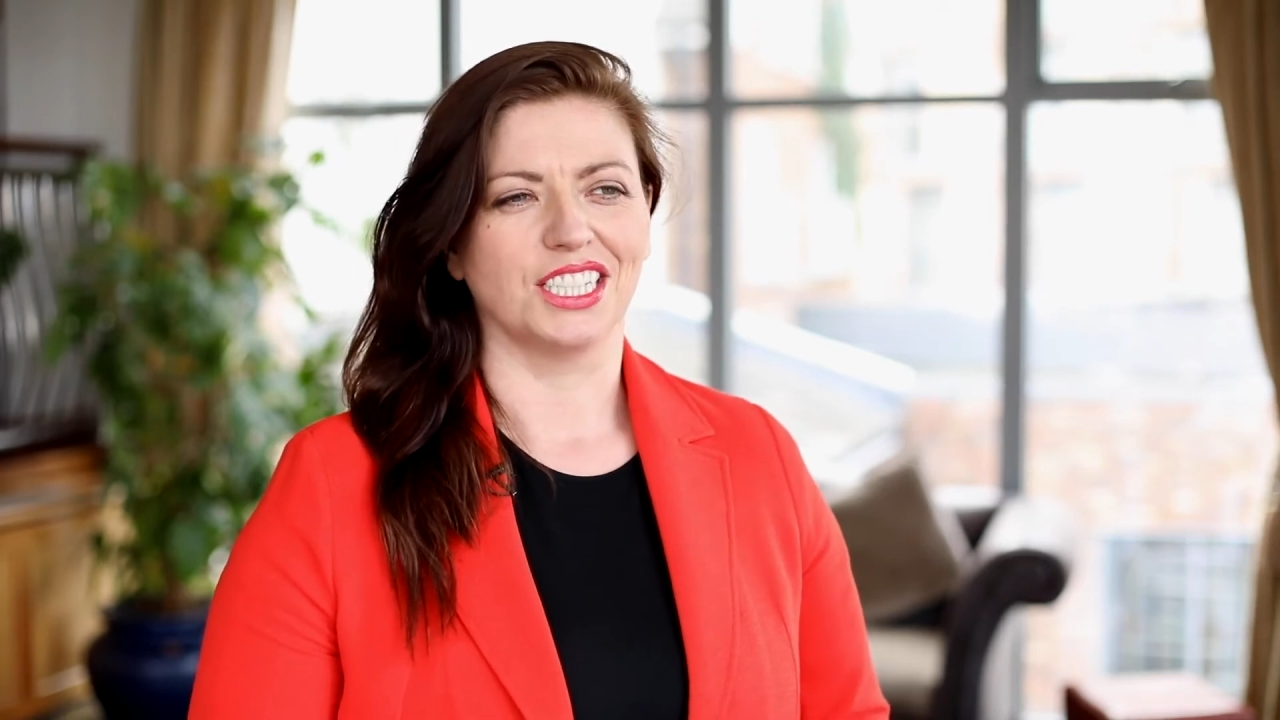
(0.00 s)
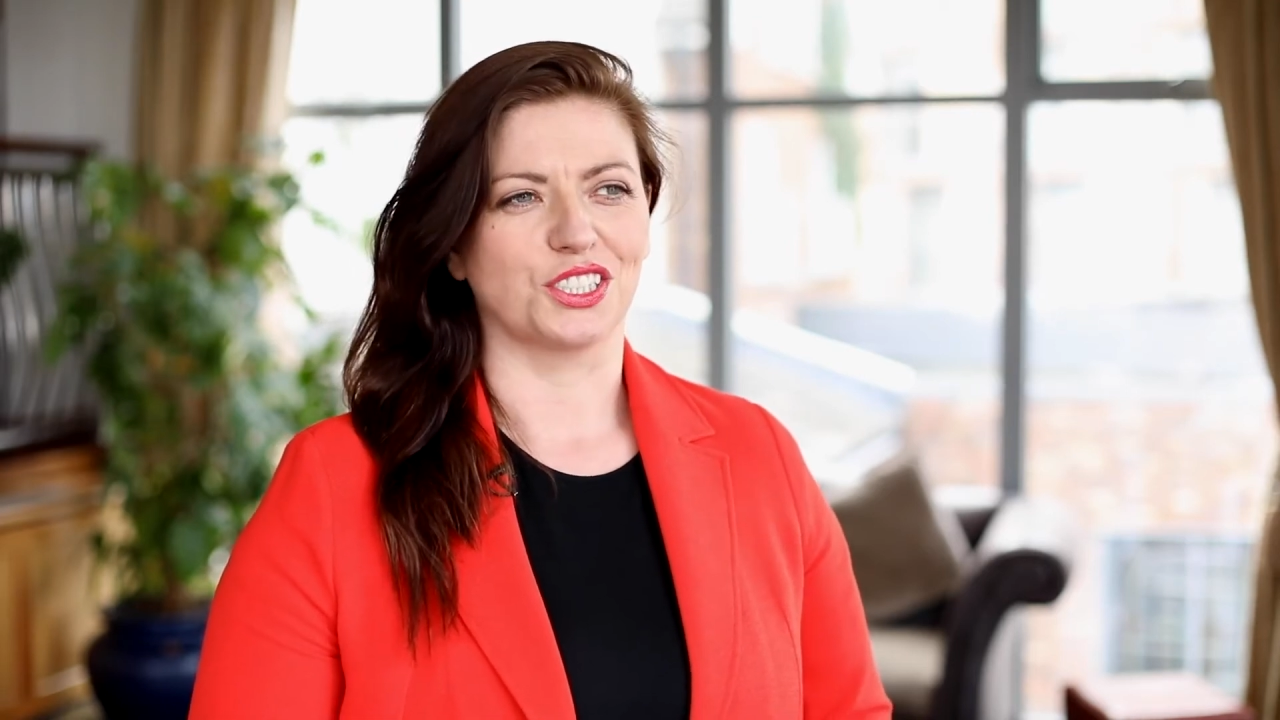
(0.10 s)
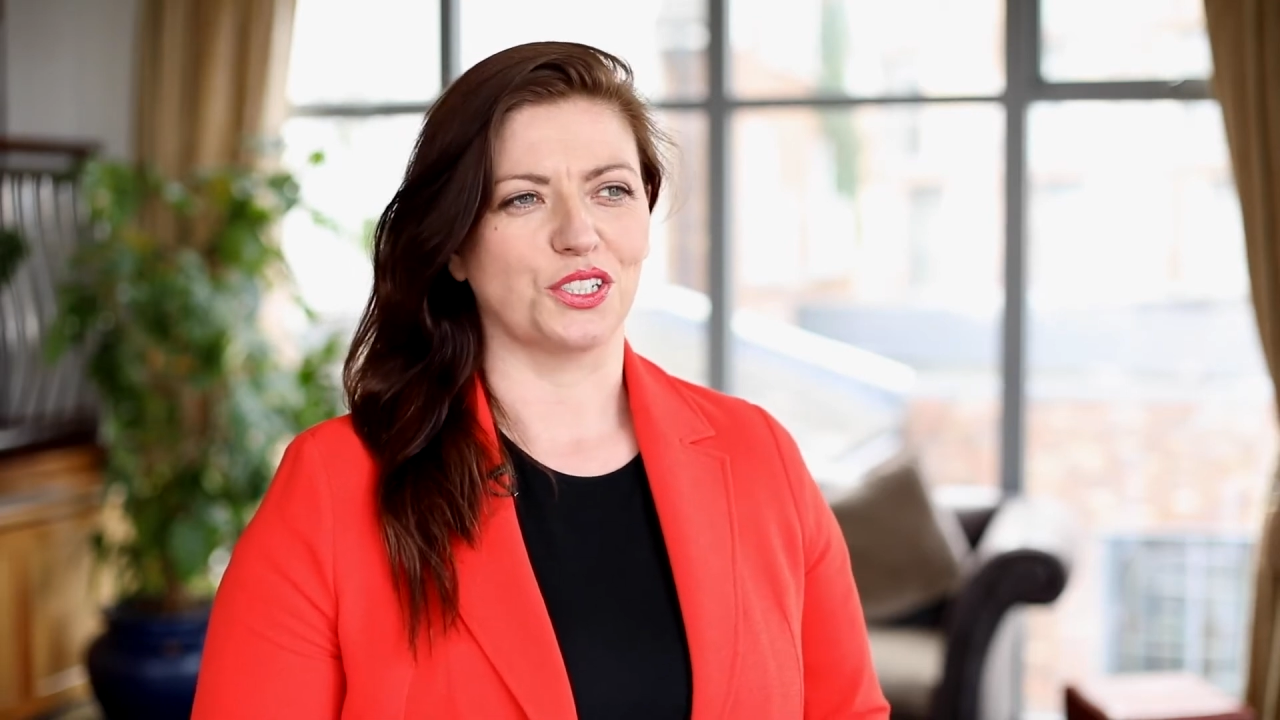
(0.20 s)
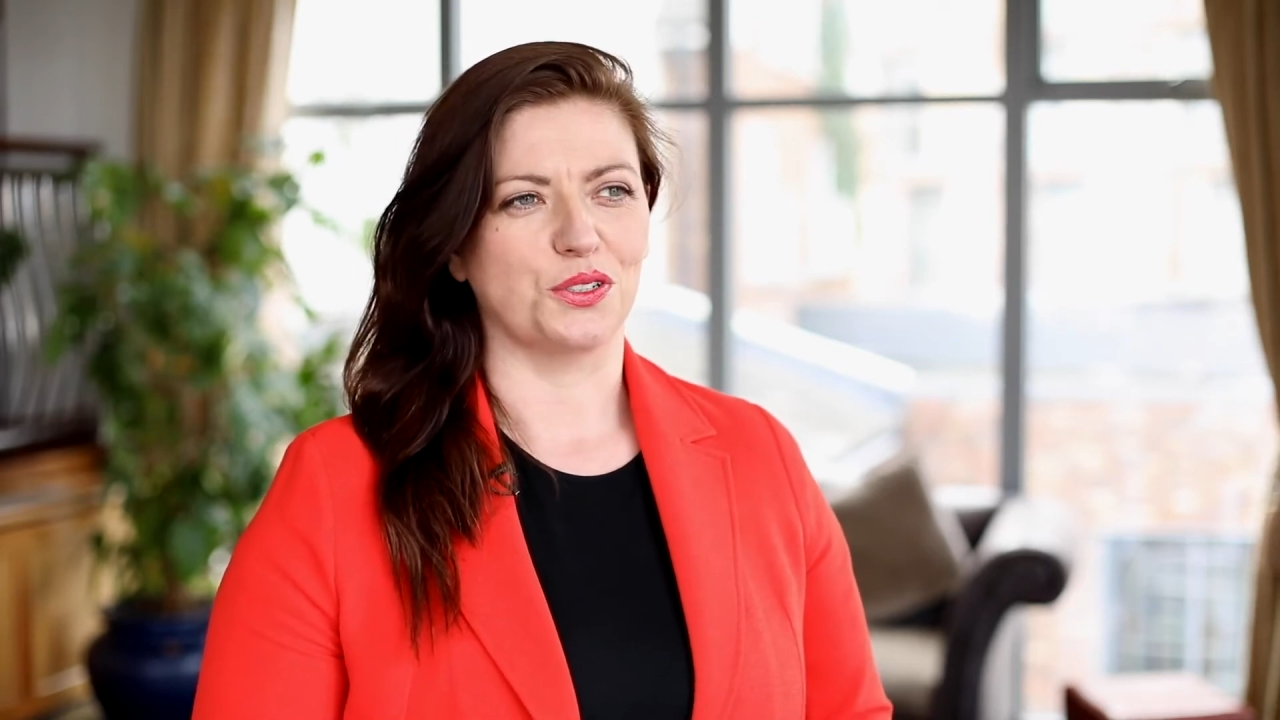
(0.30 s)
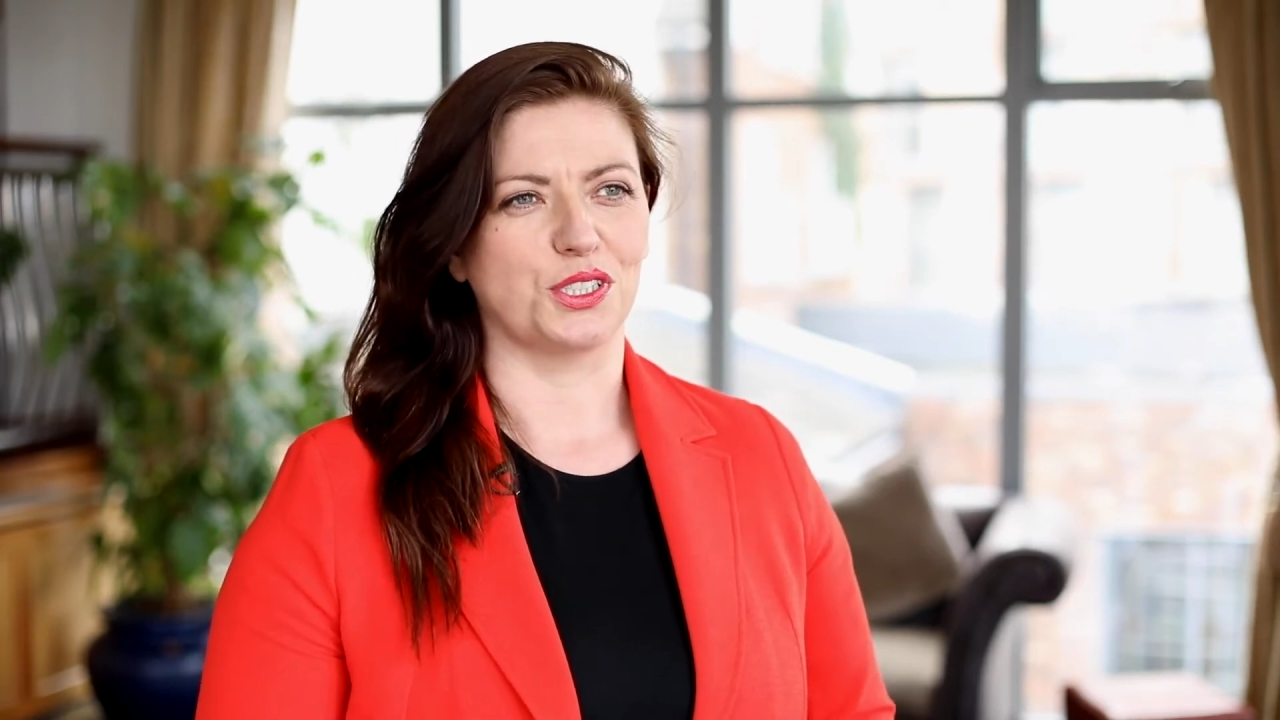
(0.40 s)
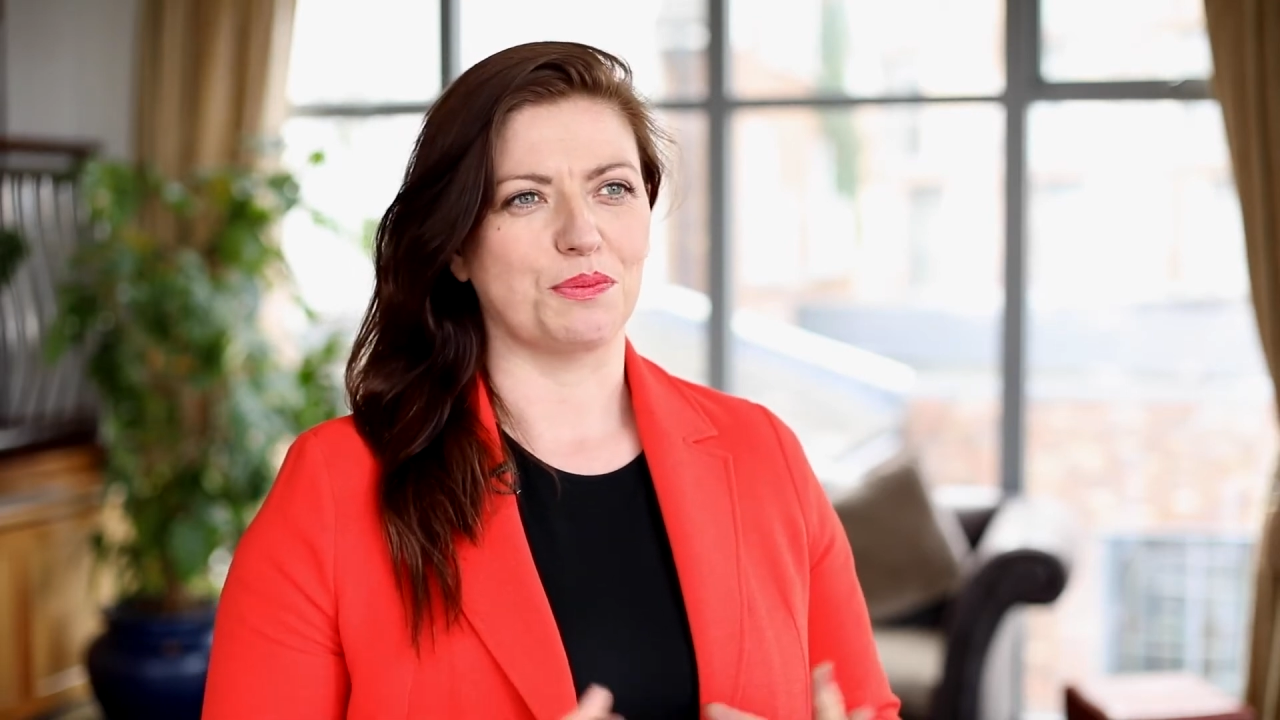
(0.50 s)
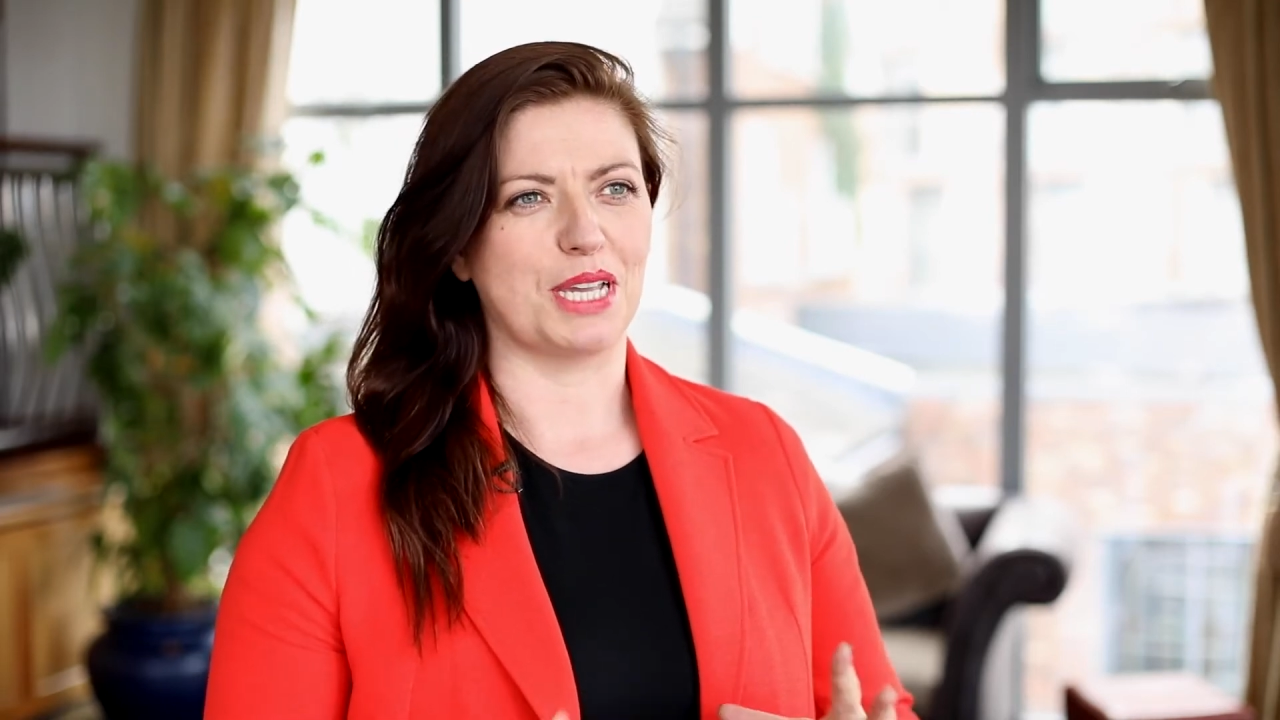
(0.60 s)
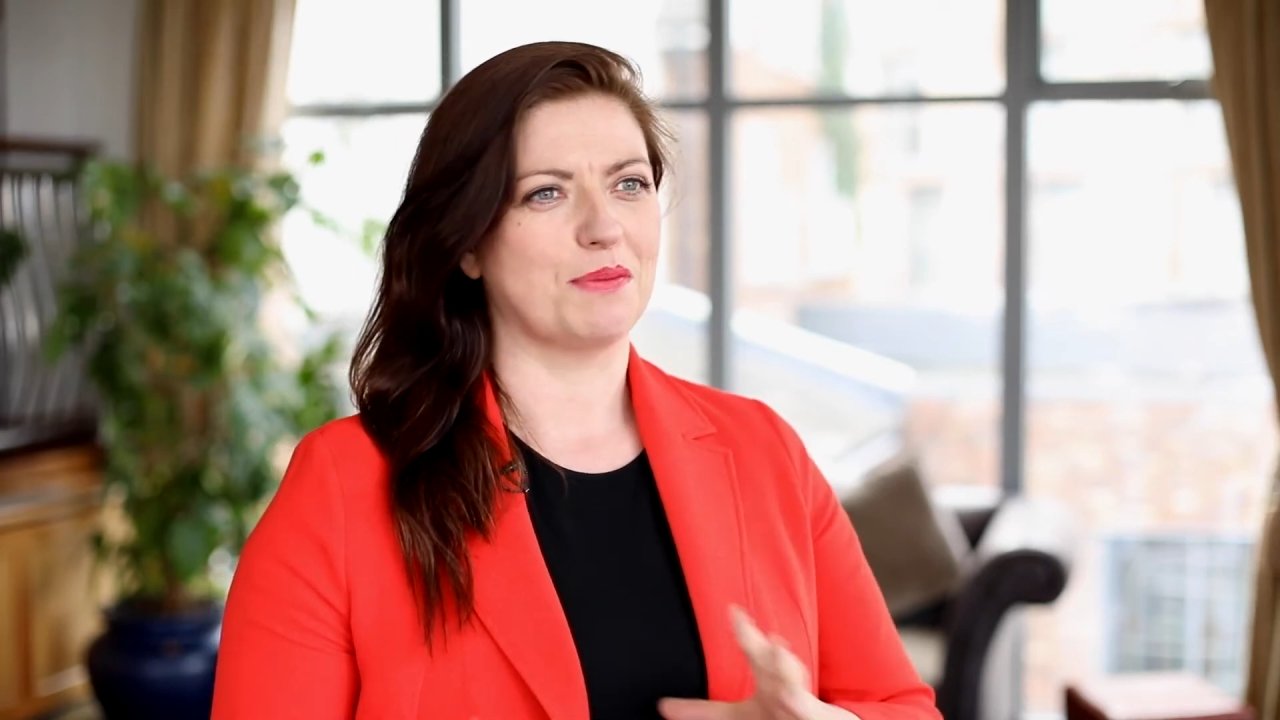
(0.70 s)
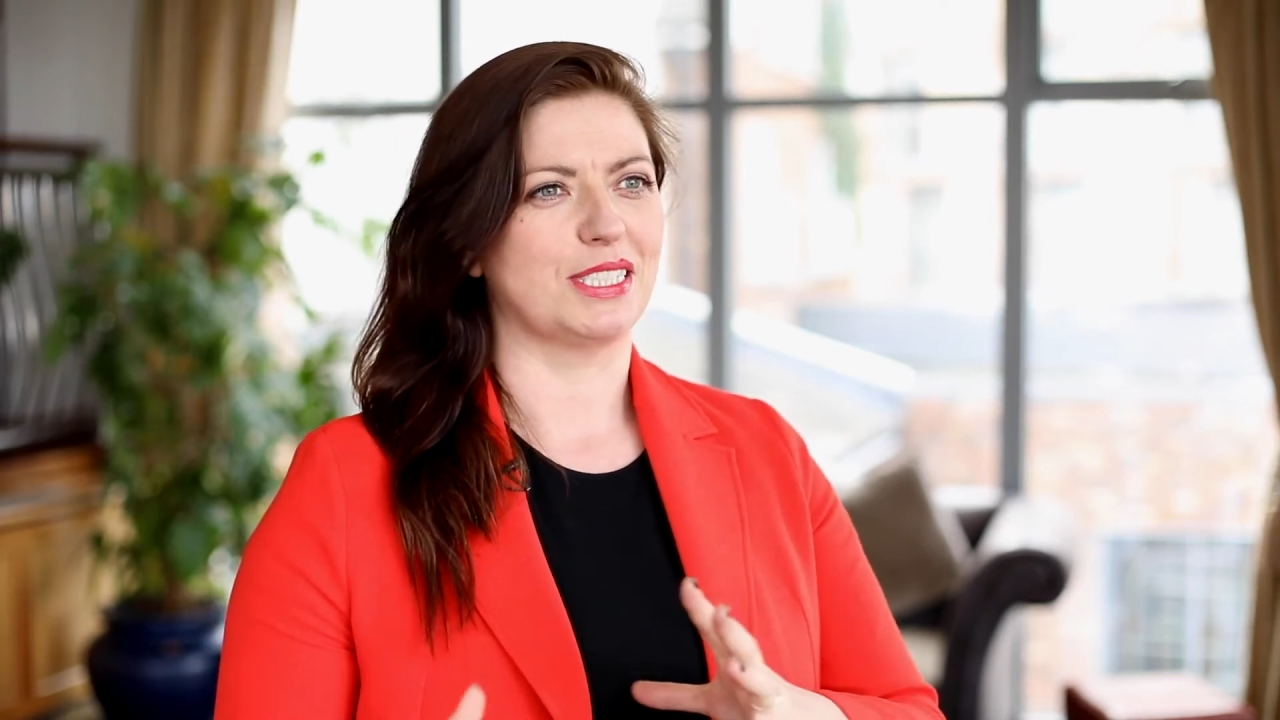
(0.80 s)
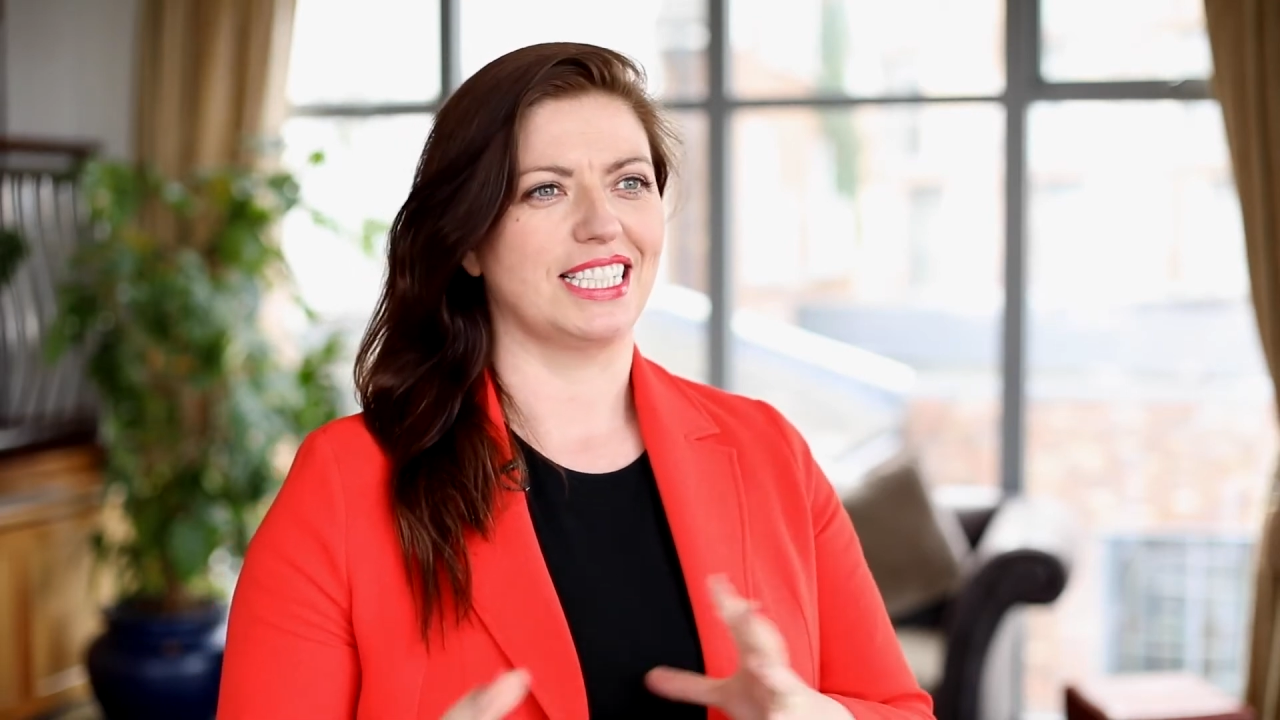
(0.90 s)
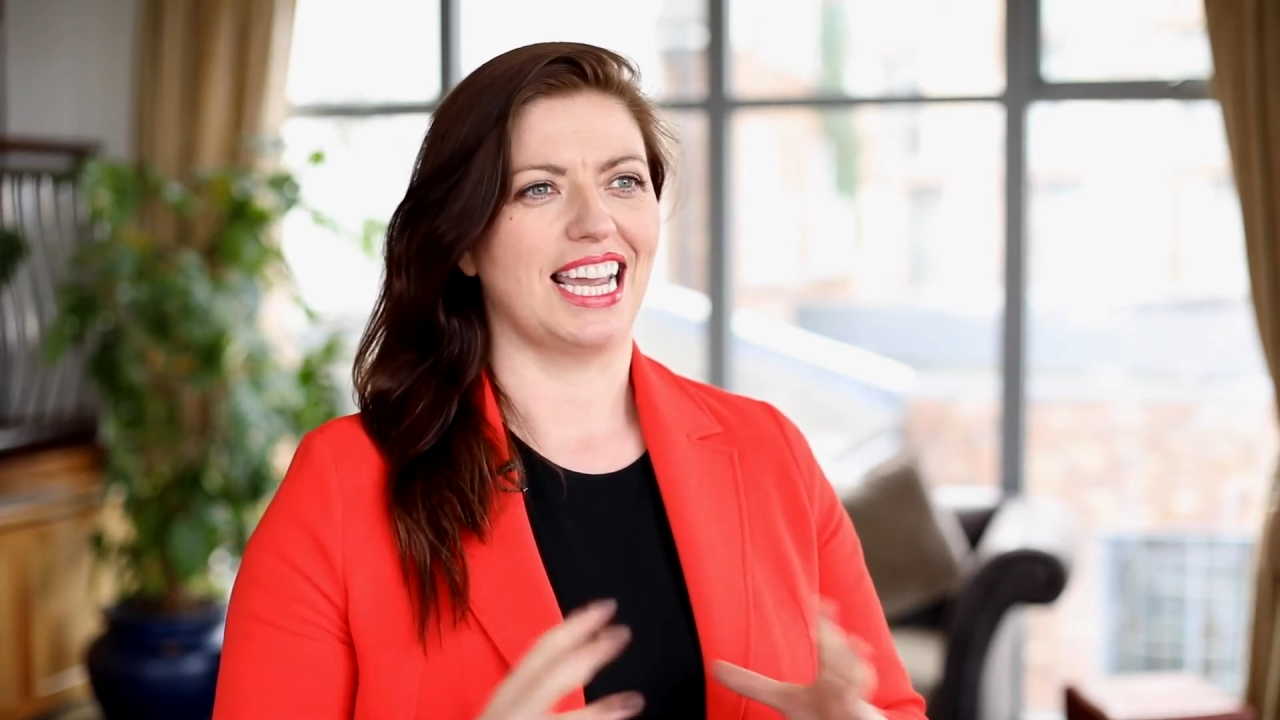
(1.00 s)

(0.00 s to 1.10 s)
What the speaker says: So to be able to